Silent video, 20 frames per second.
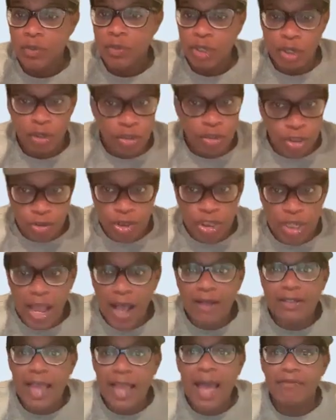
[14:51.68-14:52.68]
You're your
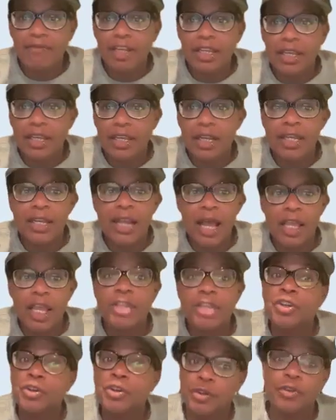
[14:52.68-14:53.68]
child's advocate,
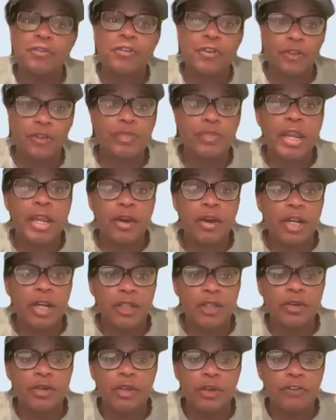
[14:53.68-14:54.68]
and you're their first parent,
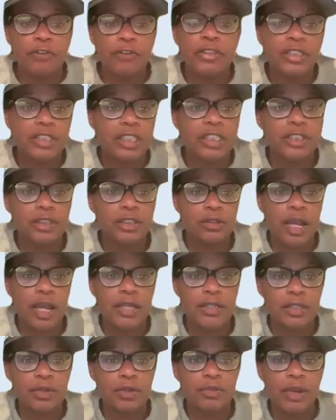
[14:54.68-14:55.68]
and you're their first teacher
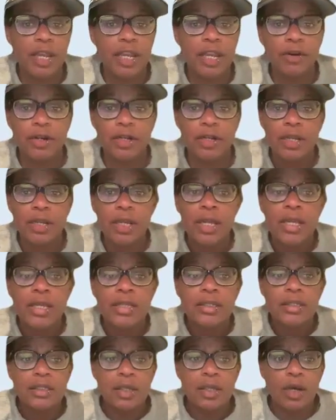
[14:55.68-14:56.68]
as their parent.
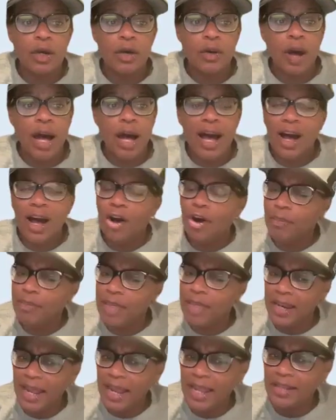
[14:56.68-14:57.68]
So I hope
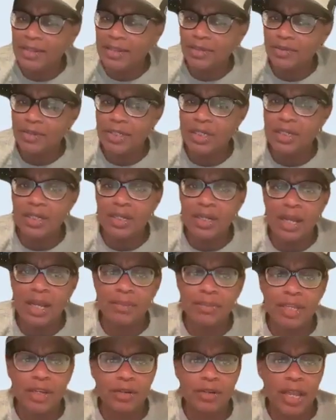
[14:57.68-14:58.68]
that answered it, and
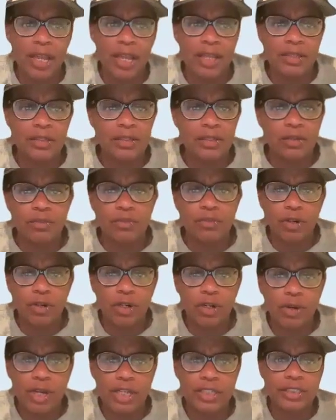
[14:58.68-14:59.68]
I'm here to answer
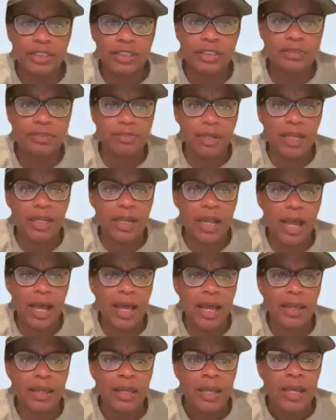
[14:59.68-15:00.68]
more questions. But
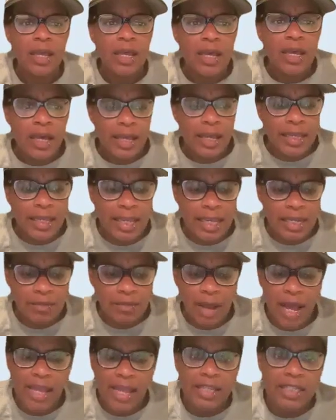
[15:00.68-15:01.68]
again,
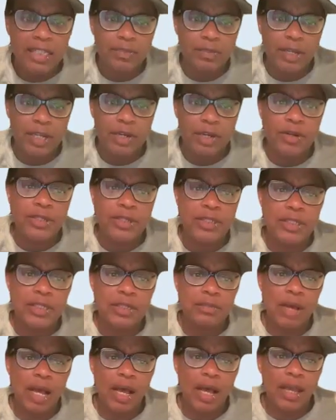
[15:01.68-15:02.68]
my experience
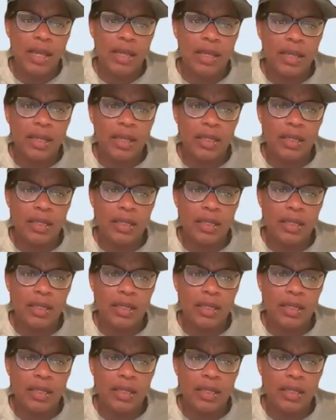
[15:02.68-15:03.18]
and my